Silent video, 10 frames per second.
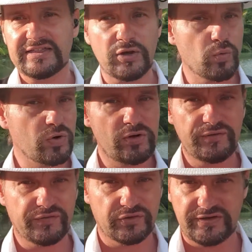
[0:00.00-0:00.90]
the world
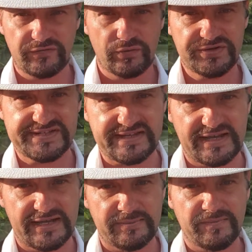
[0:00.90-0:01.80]
for the first
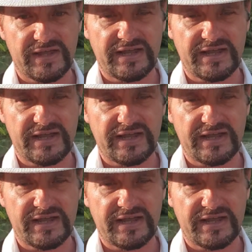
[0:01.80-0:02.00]
time.